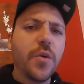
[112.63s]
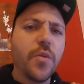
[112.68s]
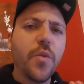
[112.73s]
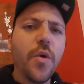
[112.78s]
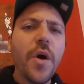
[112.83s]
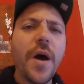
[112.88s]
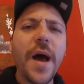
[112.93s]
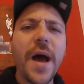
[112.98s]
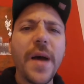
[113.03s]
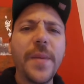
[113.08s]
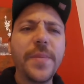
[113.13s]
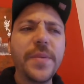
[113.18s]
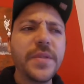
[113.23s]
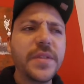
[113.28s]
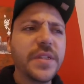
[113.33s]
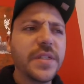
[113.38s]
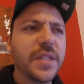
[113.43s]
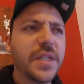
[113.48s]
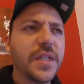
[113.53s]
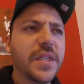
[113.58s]
What
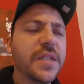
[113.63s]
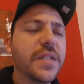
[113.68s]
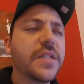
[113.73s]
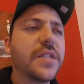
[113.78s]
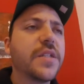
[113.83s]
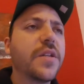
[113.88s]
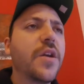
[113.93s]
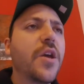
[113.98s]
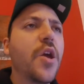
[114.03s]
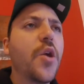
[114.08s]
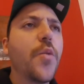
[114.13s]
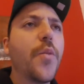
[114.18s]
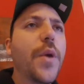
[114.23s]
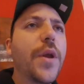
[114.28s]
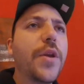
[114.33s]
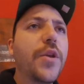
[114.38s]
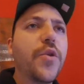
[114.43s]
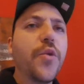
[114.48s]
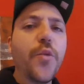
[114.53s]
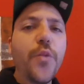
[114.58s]
happens is,
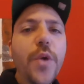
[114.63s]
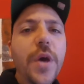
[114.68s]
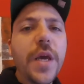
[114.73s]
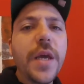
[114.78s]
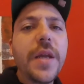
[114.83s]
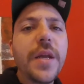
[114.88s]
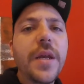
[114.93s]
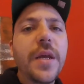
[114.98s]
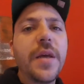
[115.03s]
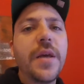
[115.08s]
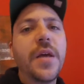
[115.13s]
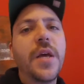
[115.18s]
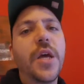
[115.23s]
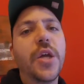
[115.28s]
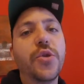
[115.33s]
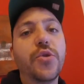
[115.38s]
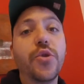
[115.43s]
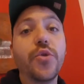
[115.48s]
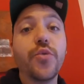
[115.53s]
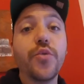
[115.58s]
when you win,
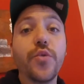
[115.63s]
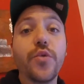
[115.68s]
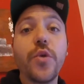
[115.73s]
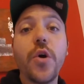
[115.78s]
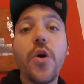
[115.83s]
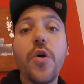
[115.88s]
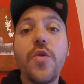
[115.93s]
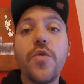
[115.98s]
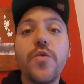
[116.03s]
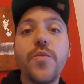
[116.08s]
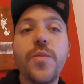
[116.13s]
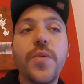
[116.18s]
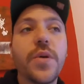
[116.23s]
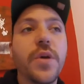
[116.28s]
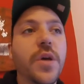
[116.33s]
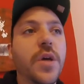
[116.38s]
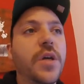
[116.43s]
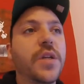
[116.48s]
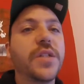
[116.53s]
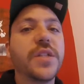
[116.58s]
the rope
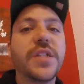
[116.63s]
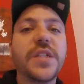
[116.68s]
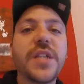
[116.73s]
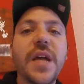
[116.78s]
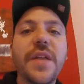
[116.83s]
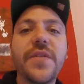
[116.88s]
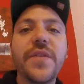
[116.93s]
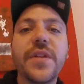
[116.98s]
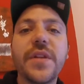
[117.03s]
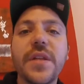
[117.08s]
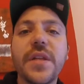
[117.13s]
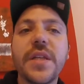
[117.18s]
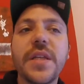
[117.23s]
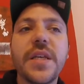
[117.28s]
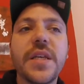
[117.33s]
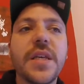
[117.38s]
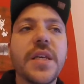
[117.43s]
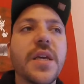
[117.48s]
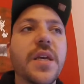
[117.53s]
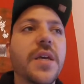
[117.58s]

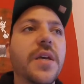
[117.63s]
suddenly